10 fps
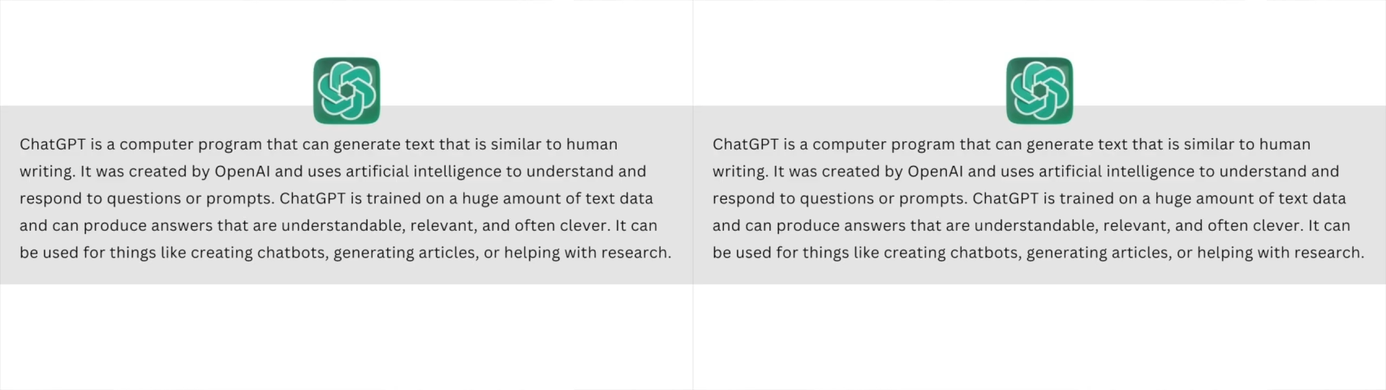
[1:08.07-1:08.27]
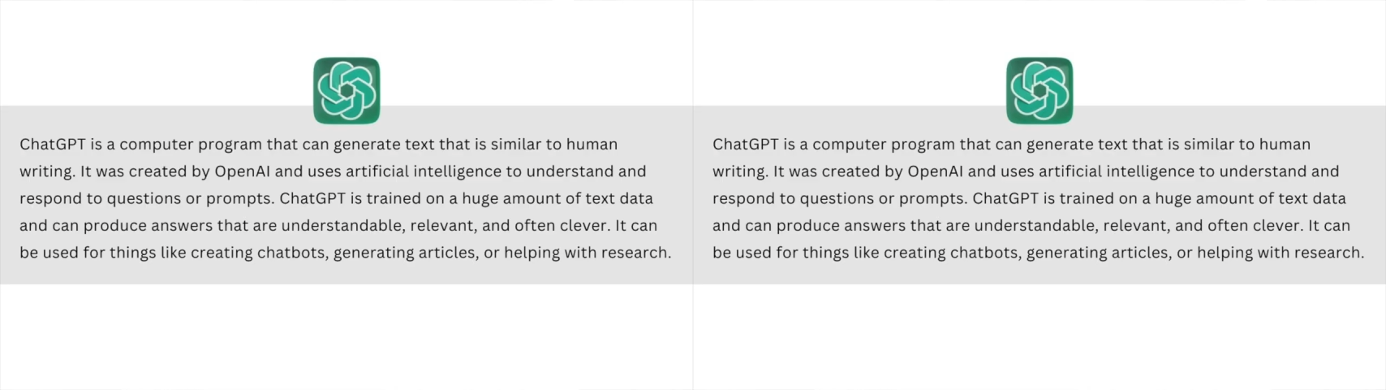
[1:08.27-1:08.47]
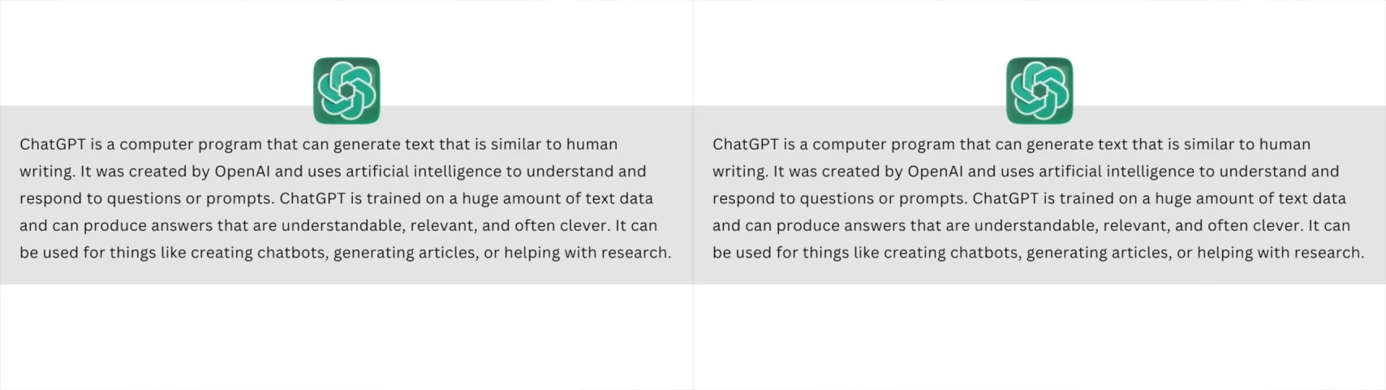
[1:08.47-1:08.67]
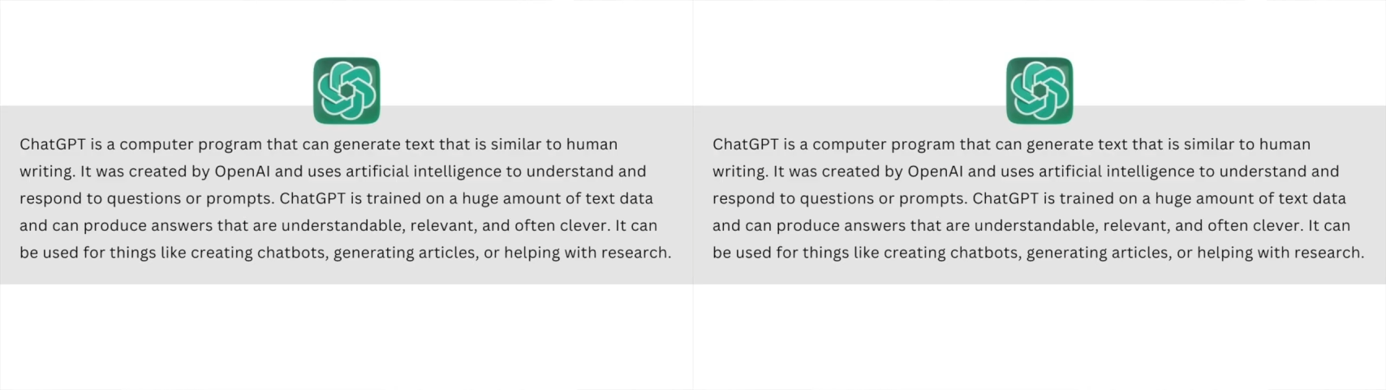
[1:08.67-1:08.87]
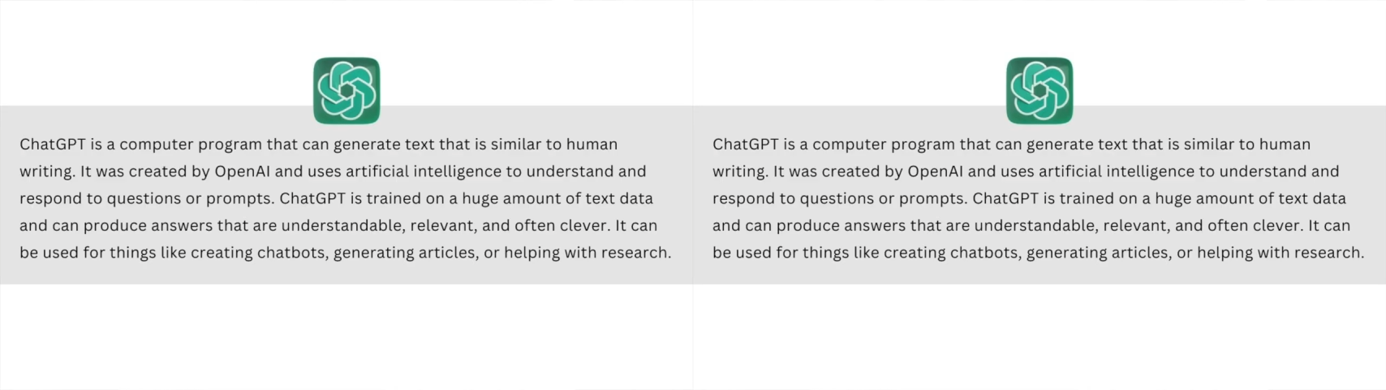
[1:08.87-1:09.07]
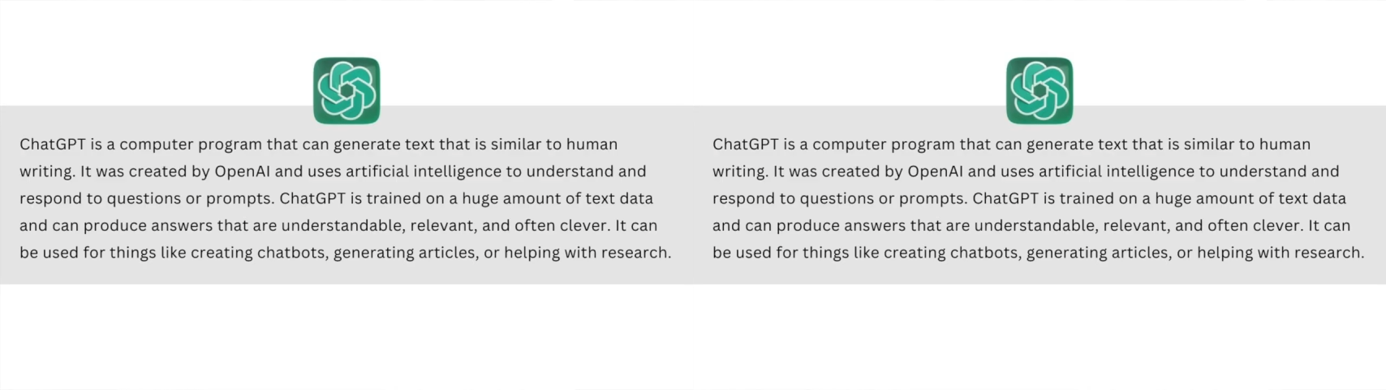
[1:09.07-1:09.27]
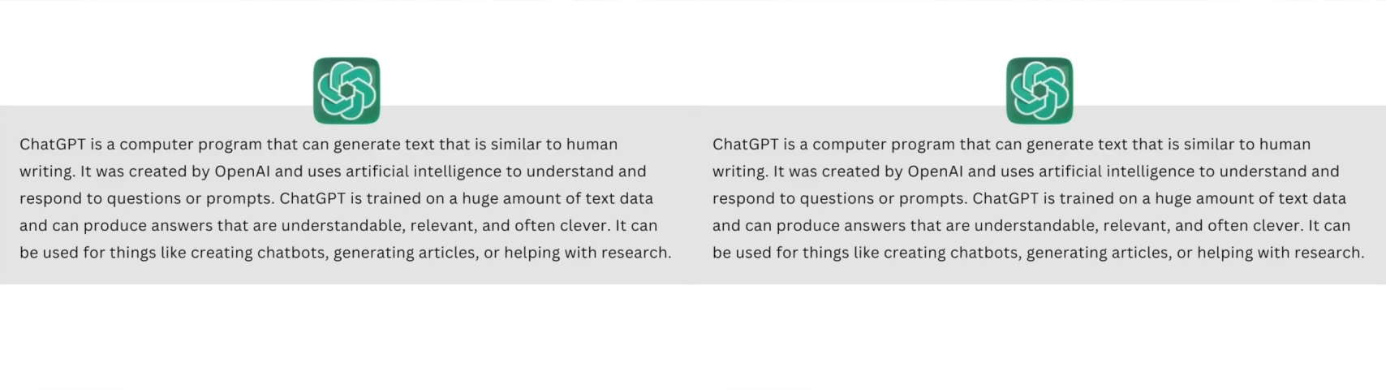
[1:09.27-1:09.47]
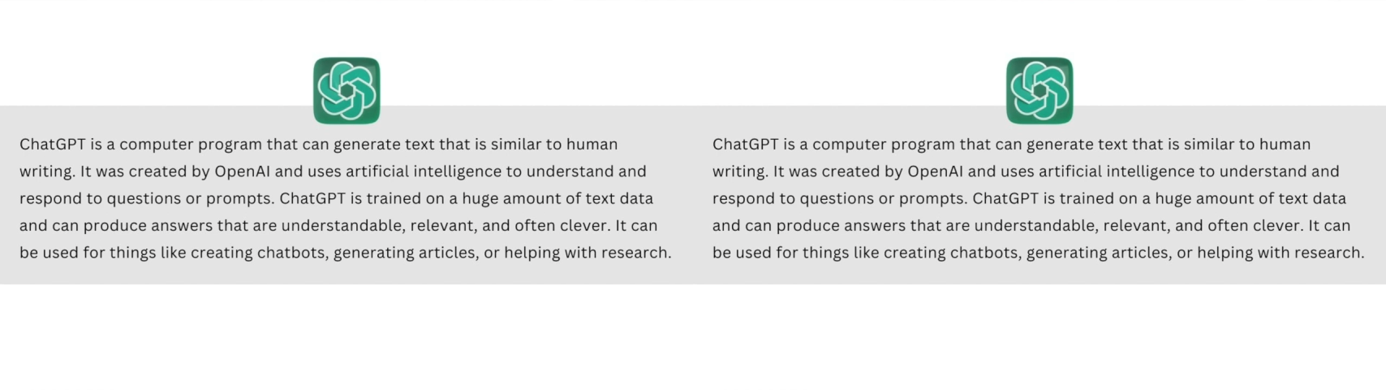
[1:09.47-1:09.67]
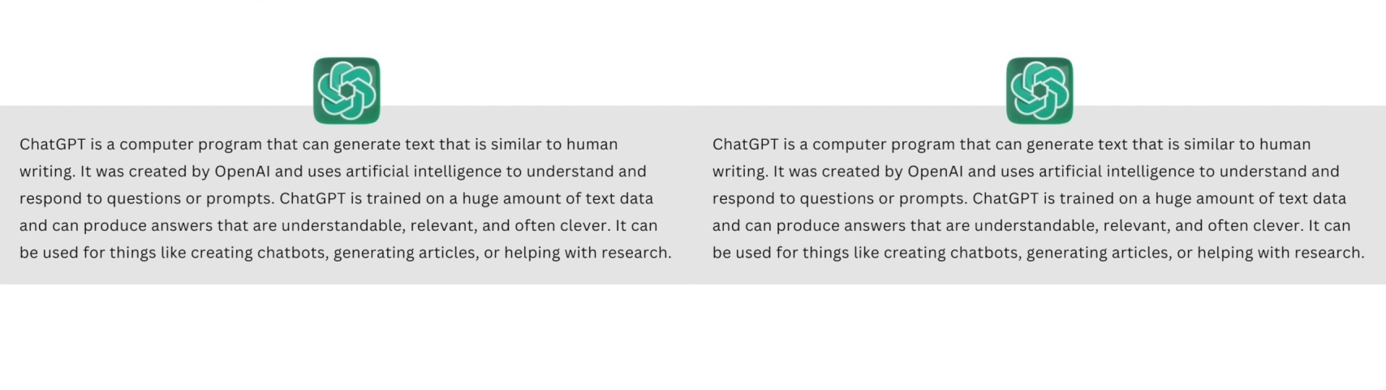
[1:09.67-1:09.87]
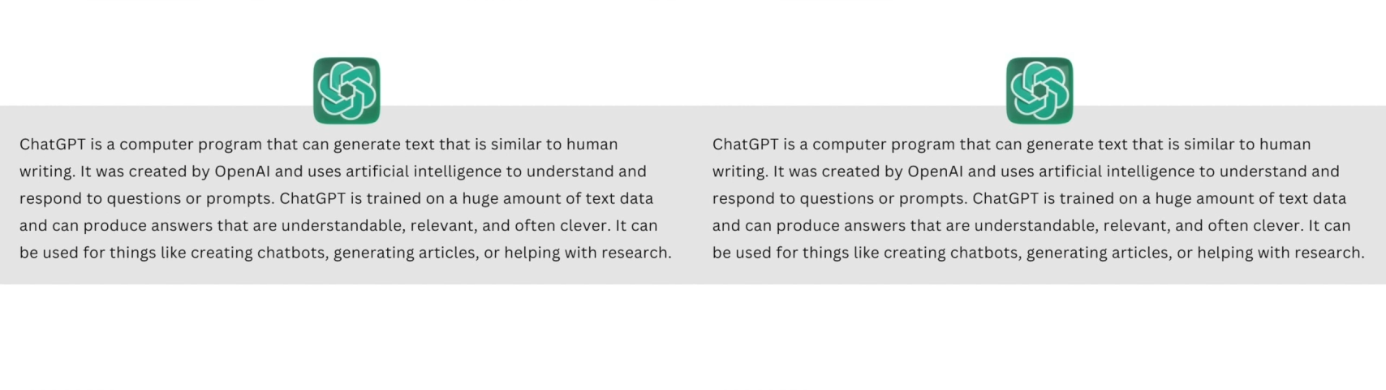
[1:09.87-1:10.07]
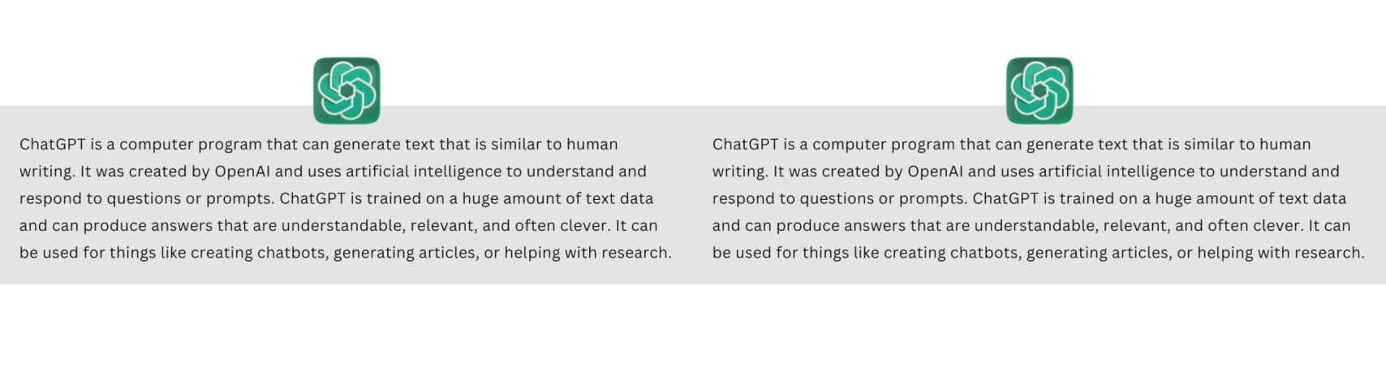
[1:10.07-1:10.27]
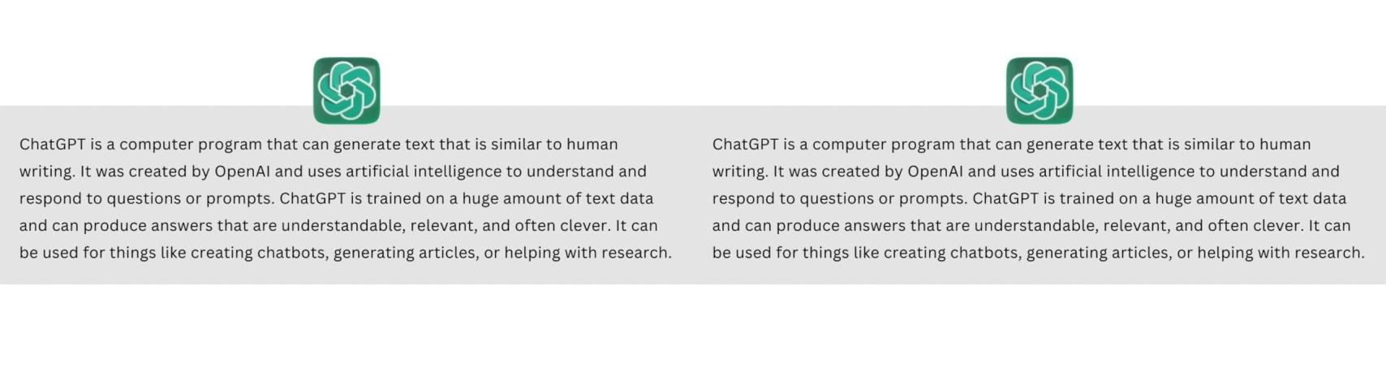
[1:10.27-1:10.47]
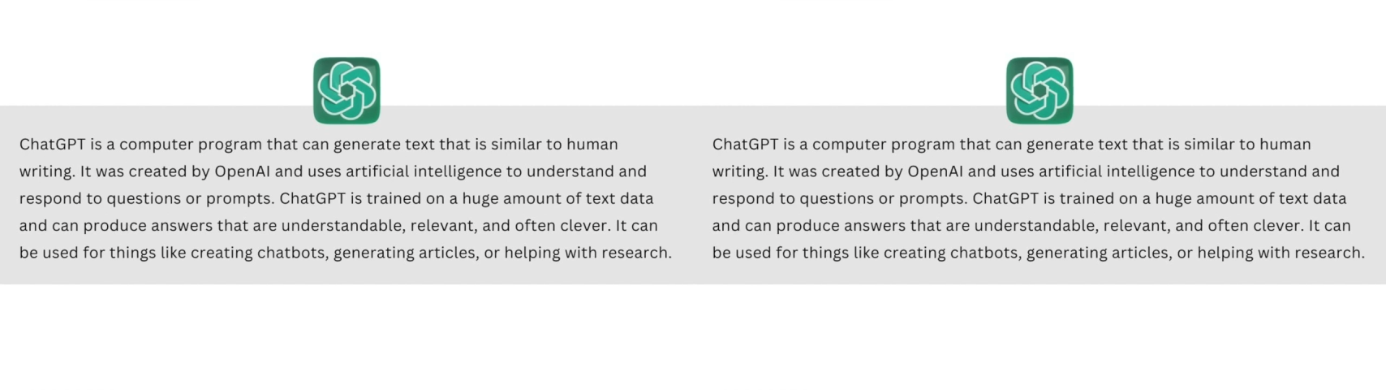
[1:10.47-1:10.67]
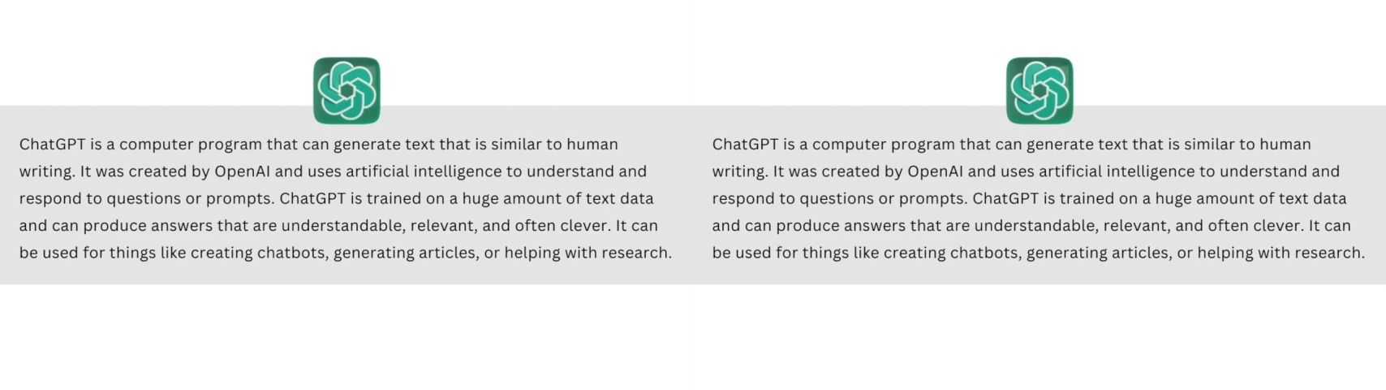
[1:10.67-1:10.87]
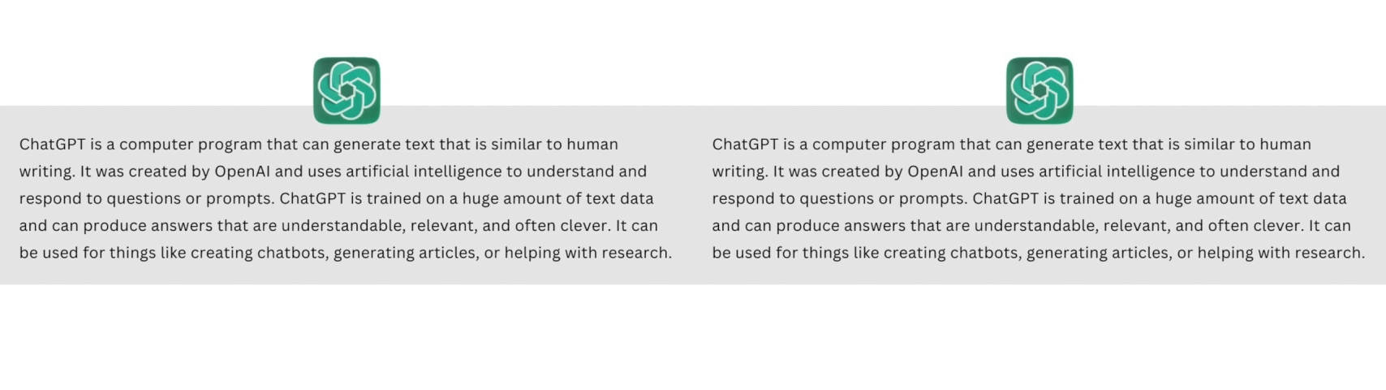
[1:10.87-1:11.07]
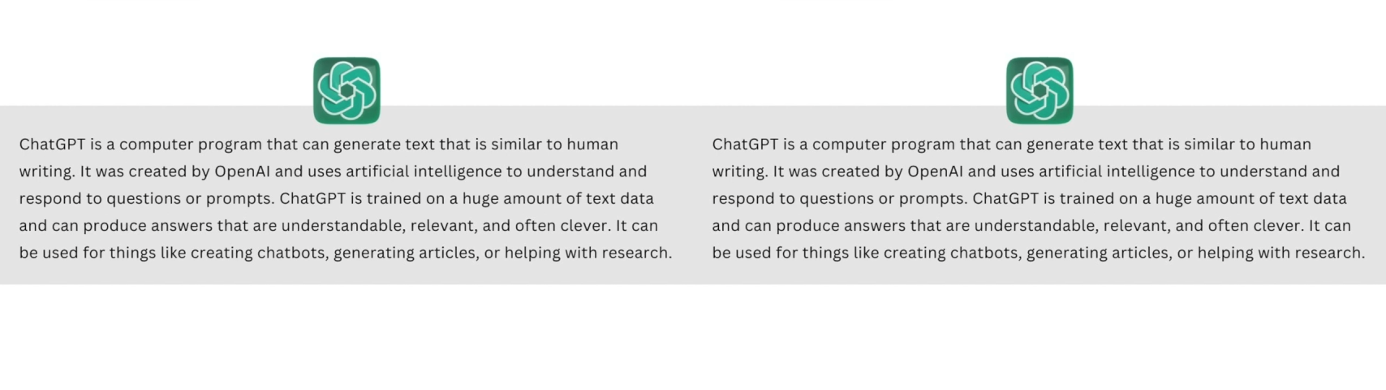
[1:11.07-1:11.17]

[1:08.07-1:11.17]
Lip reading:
Nobody's mouth can be seen.